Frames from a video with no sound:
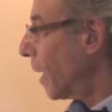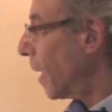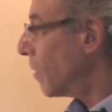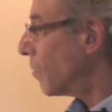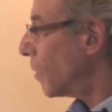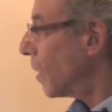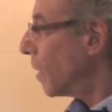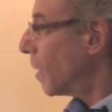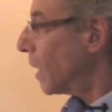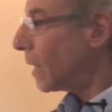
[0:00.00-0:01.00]
And
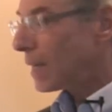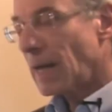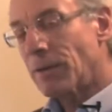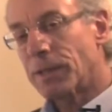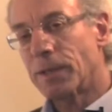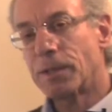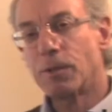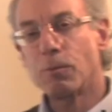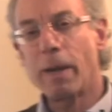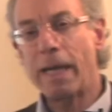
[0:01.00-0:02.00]
it allows us
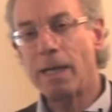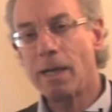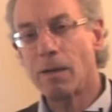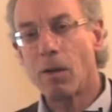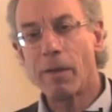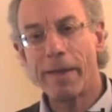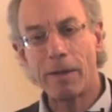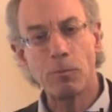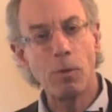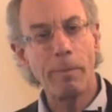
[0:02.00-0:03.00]
to rein in all
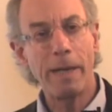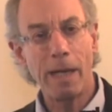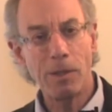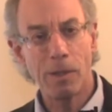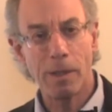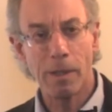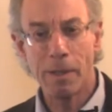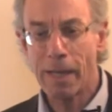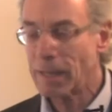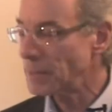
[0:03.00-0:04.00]
that rumination
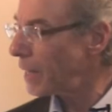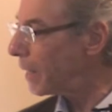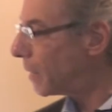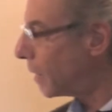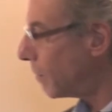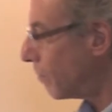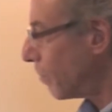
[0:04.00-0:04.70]
and anxiety